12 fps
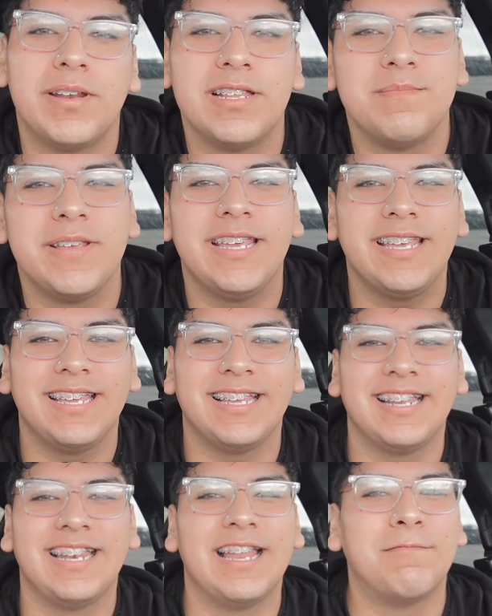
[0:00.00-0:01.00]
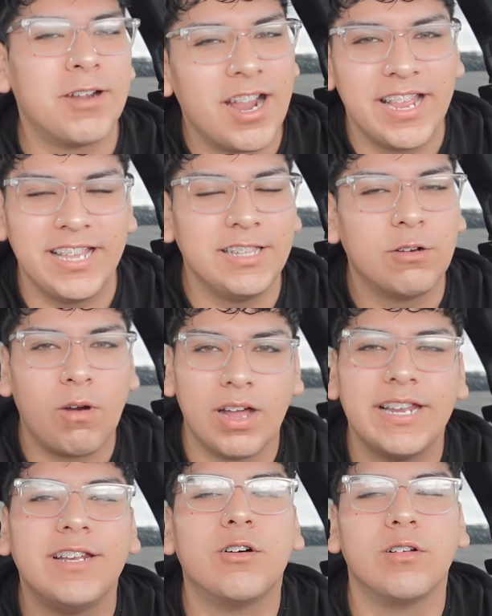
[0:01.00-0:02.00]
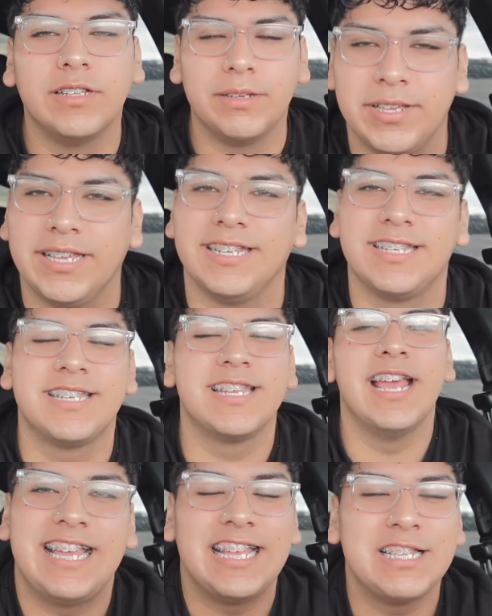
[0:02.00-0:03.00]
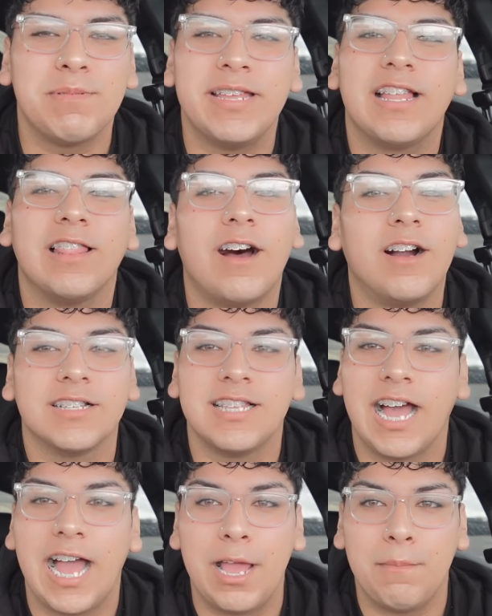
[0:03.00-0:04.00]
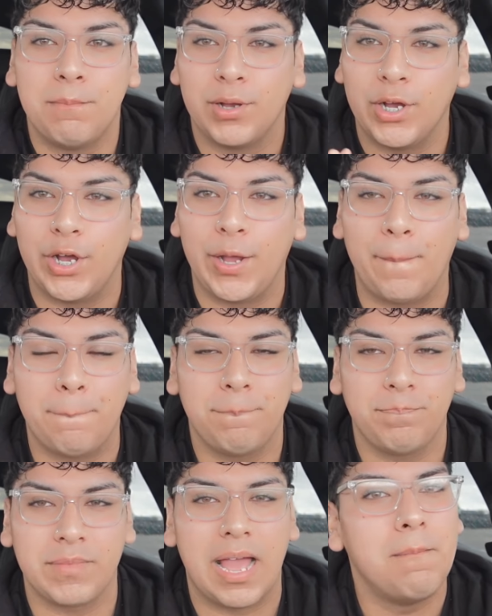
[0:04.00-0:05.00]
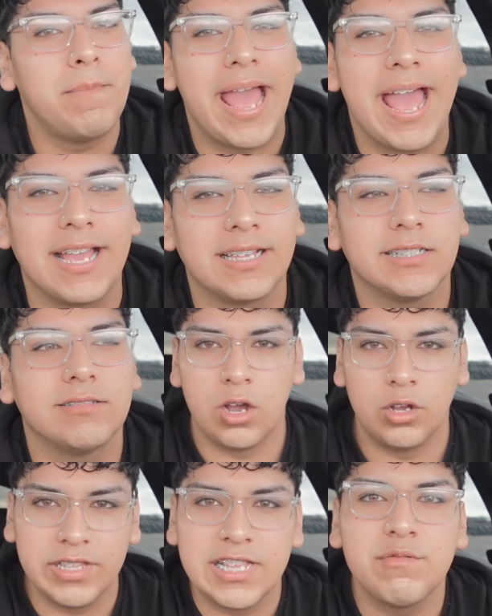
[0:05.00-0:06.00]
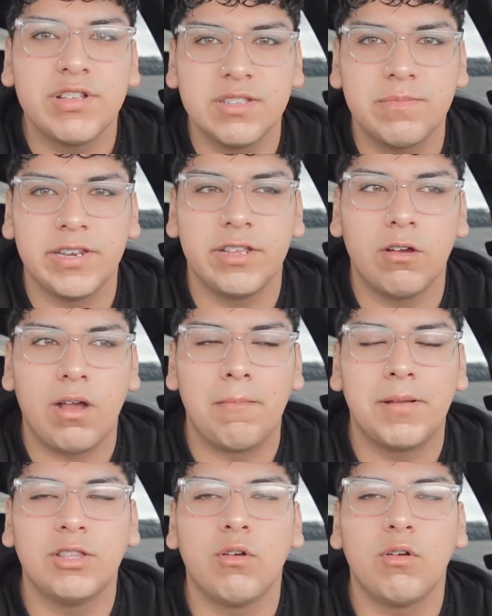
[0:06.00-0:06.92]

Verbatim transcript: It is me, La Bryan, the one and only bitch. It's been a long time, but I'm back. On this week's video, I'm gonna